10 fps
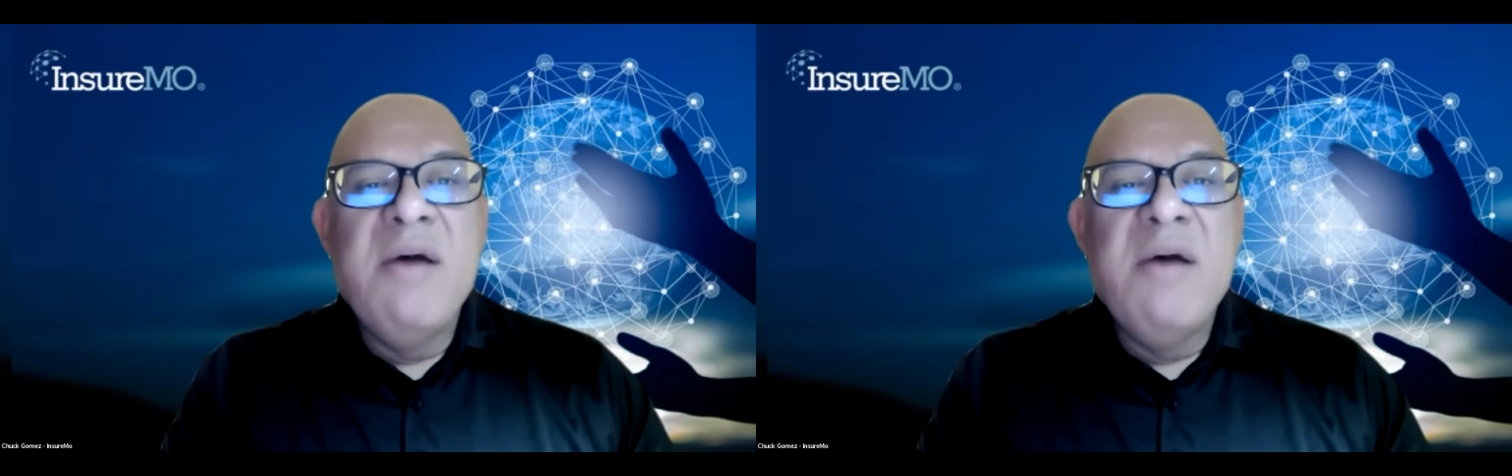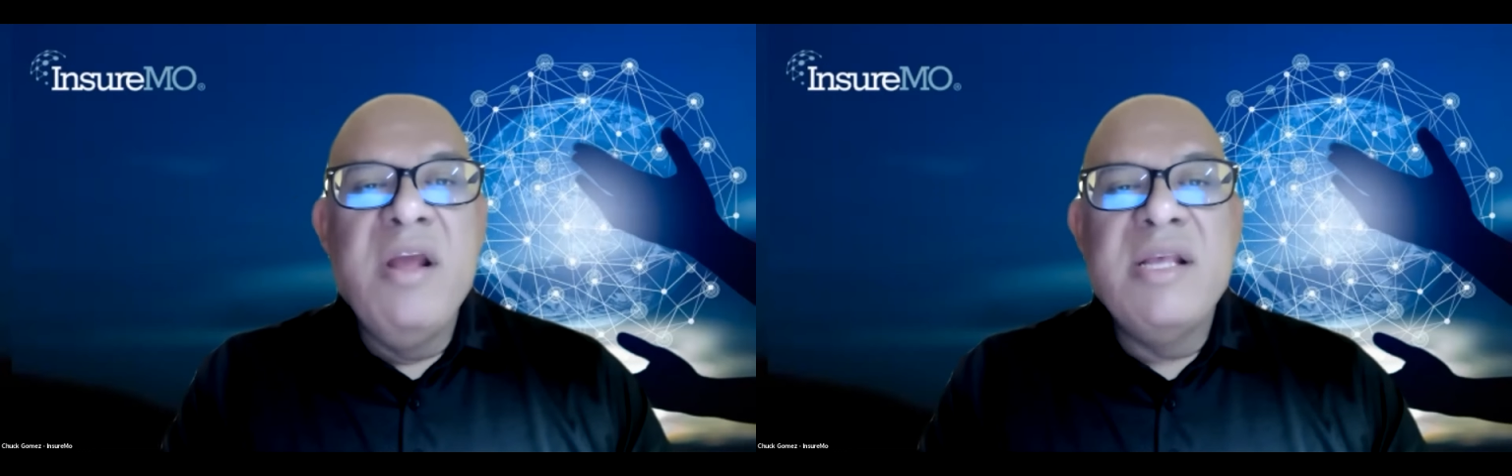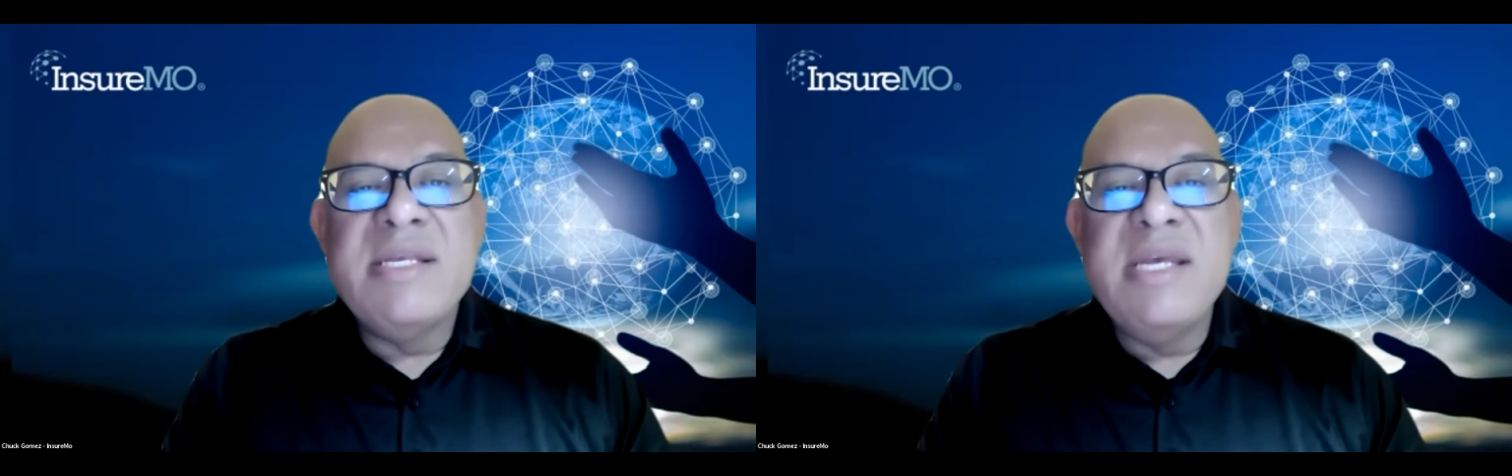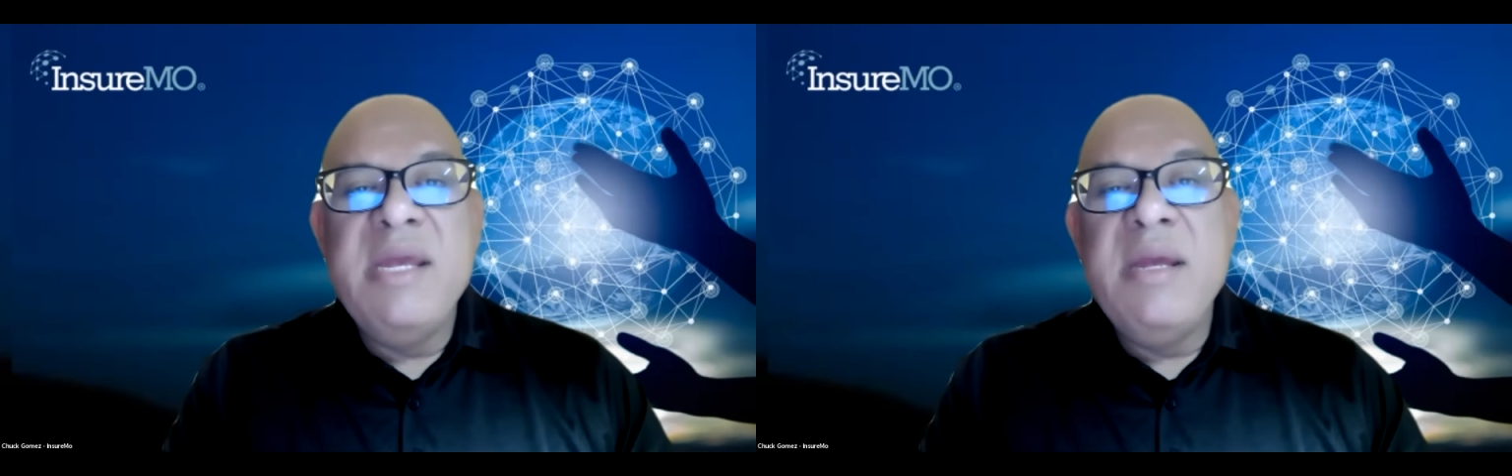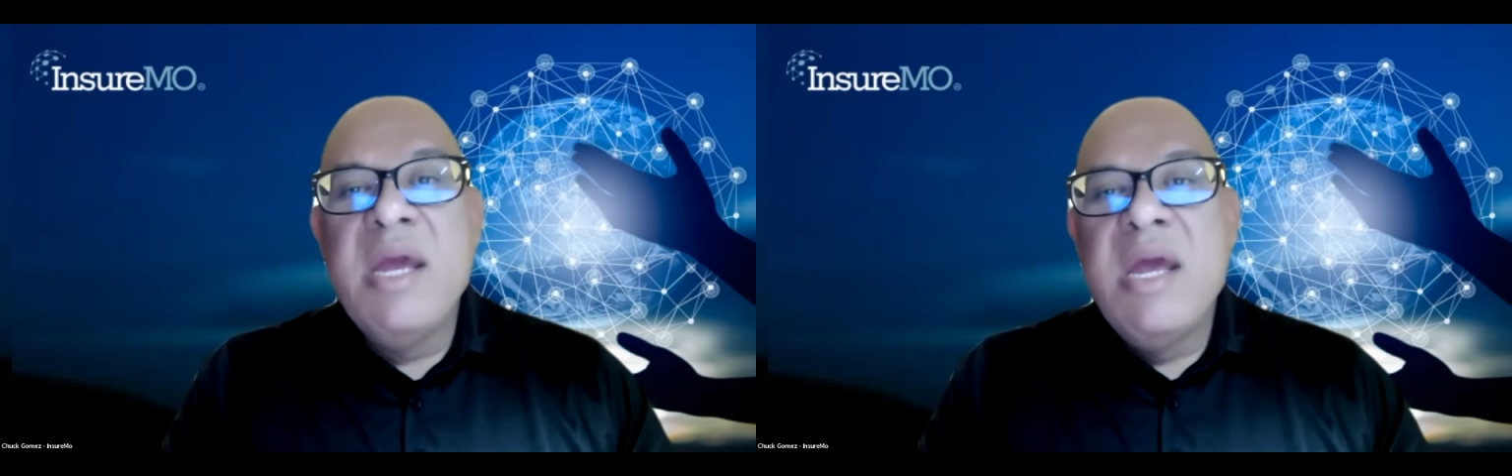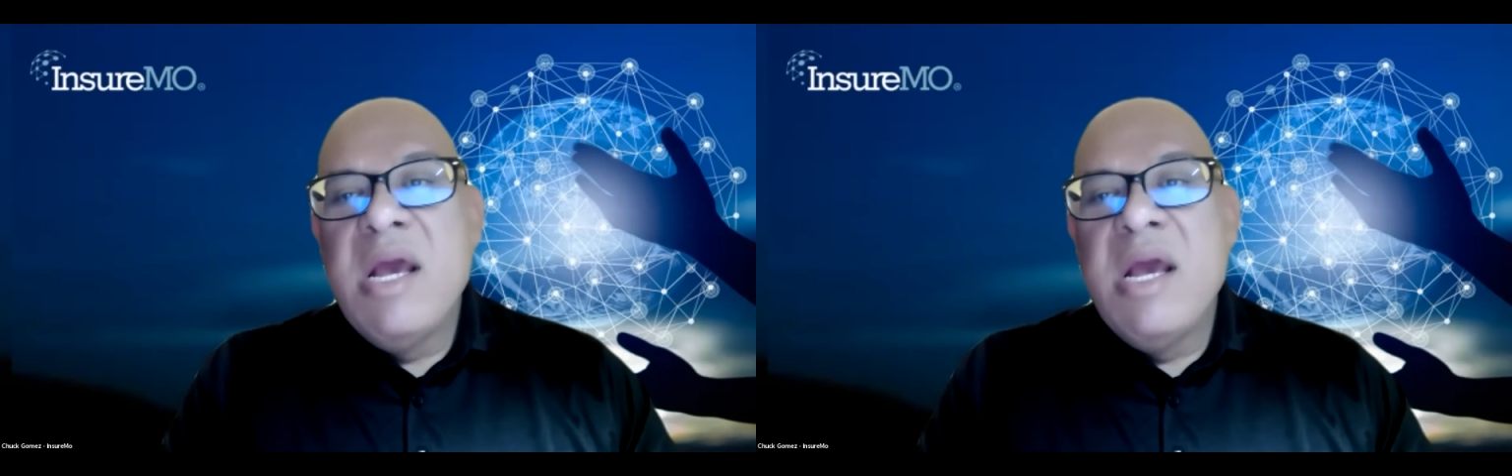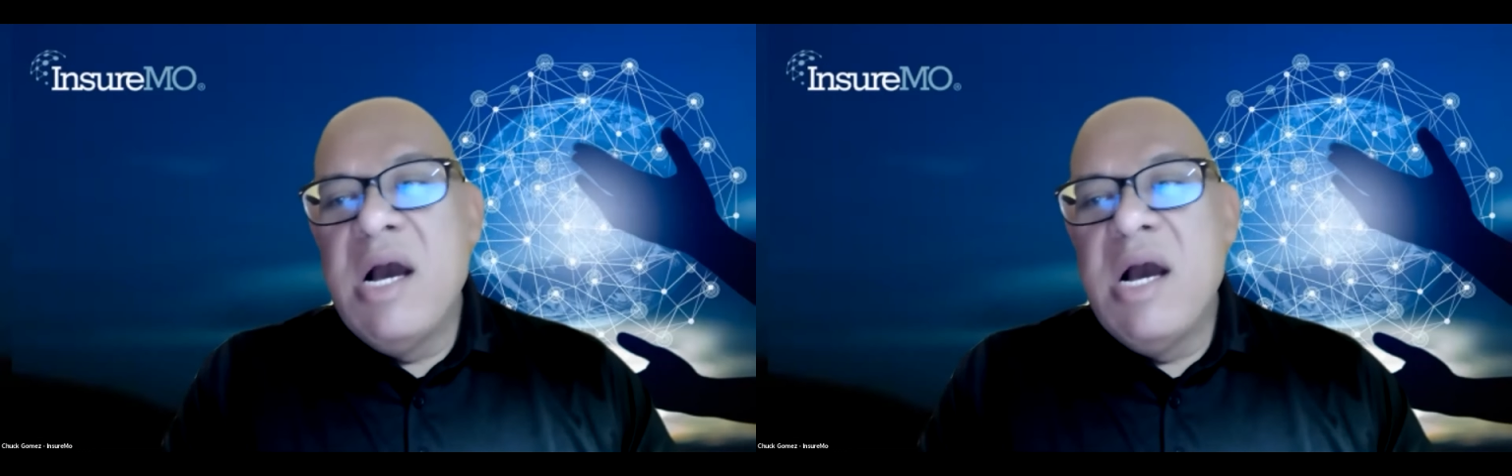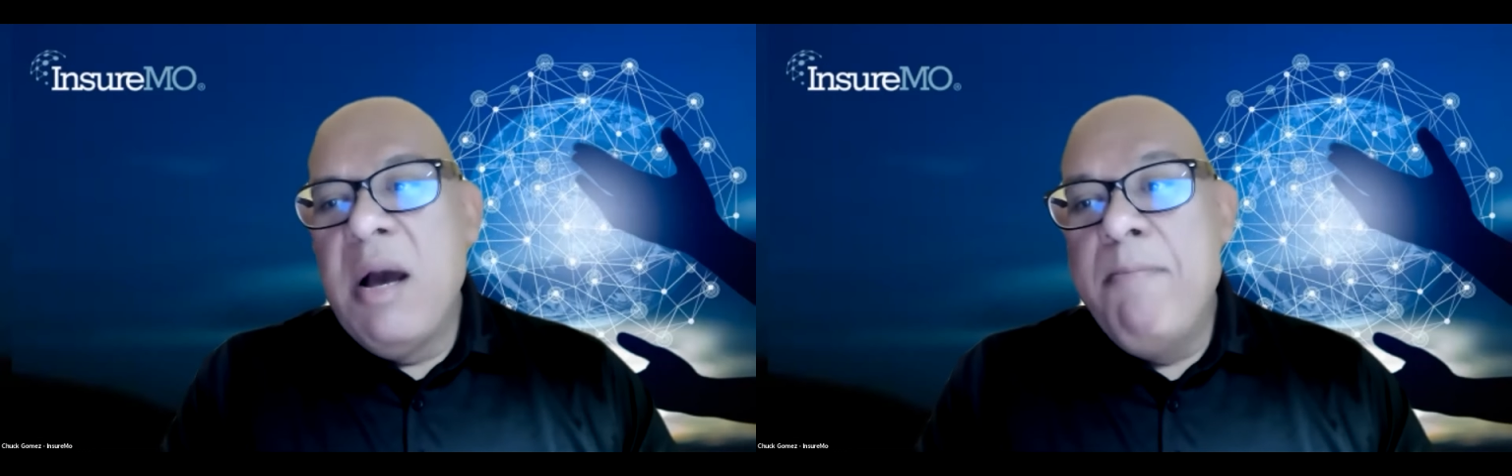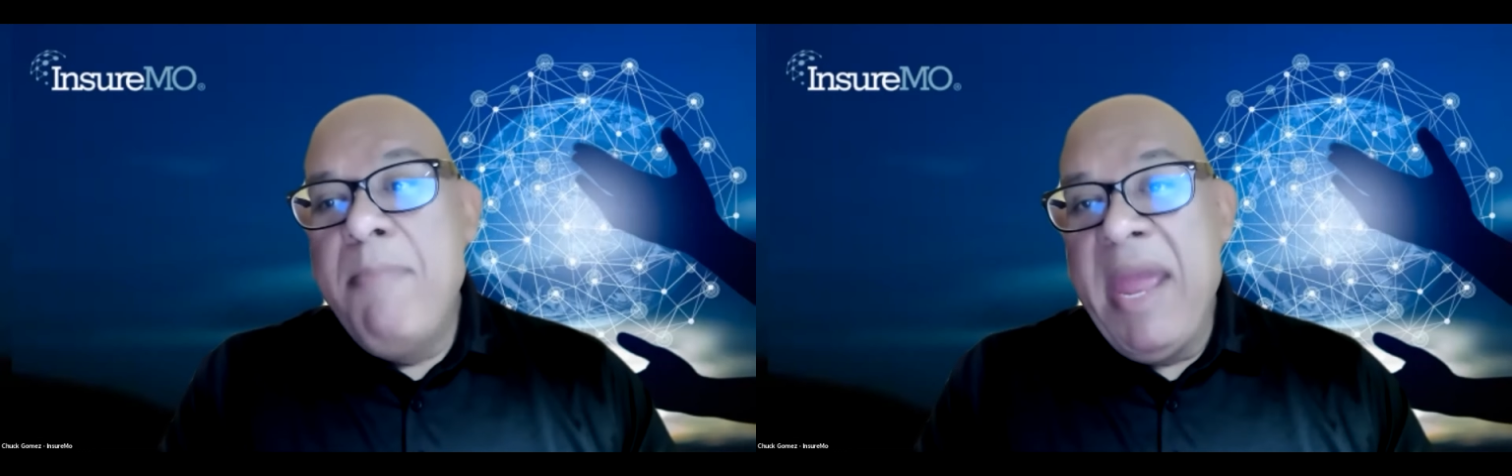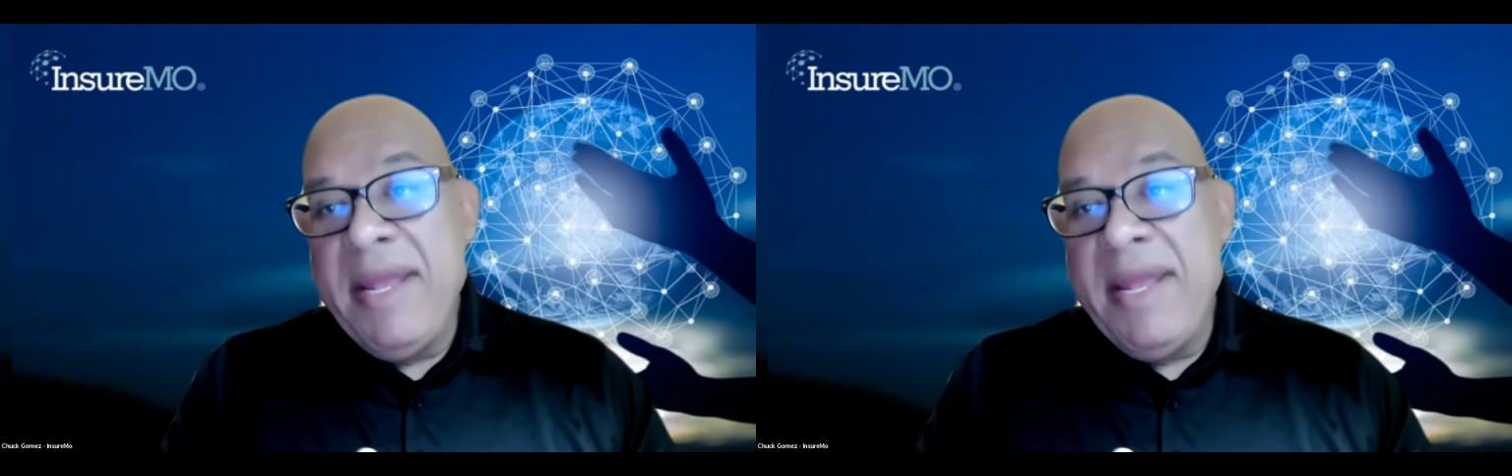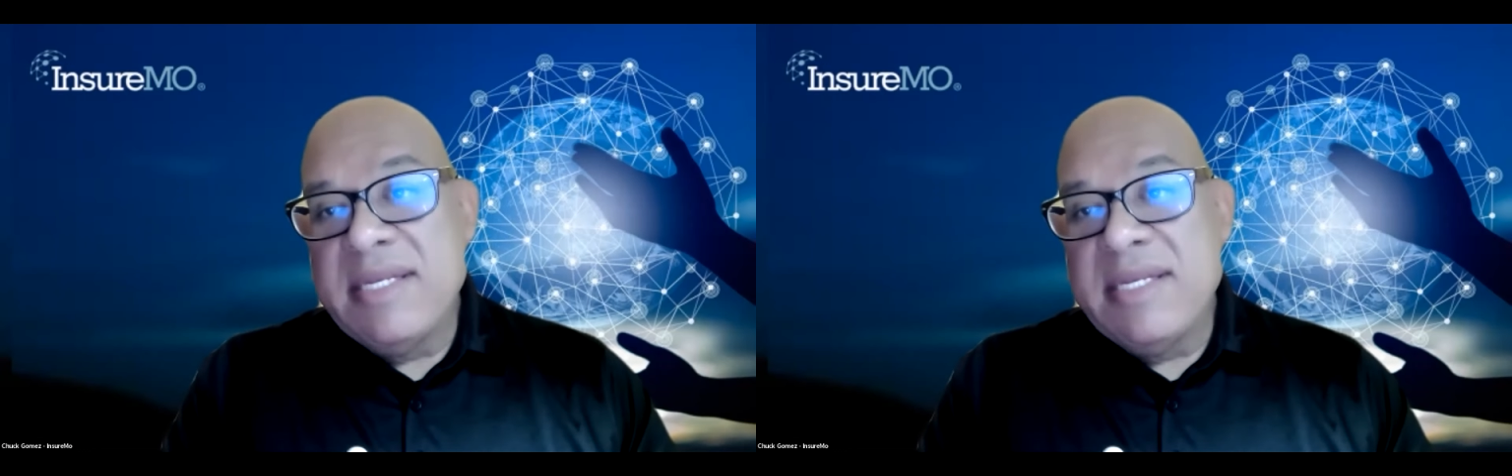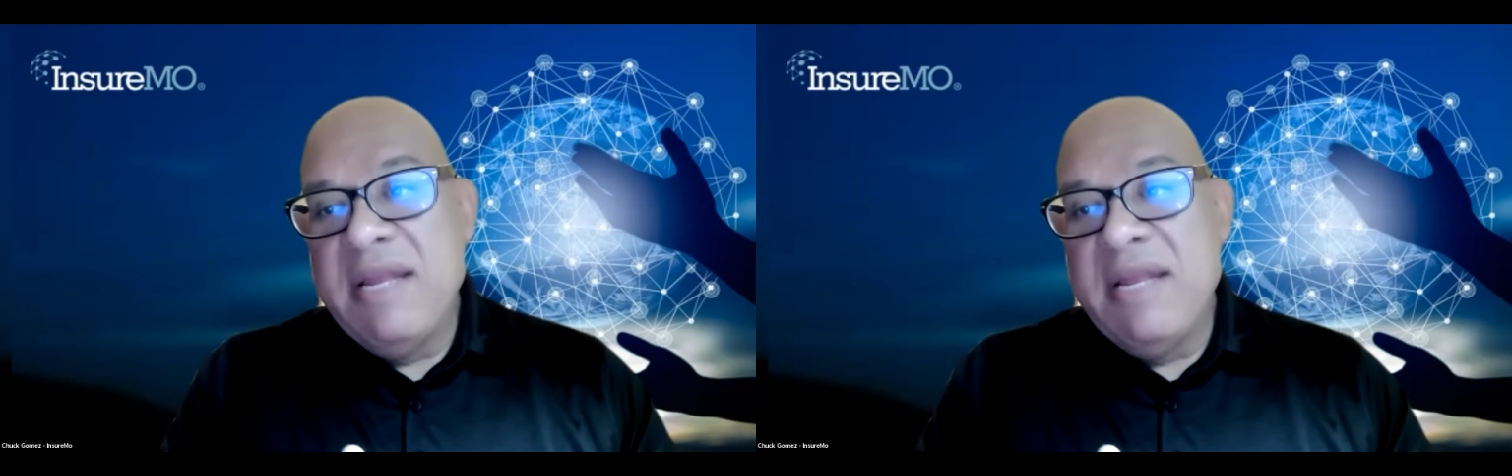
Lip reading: We see banks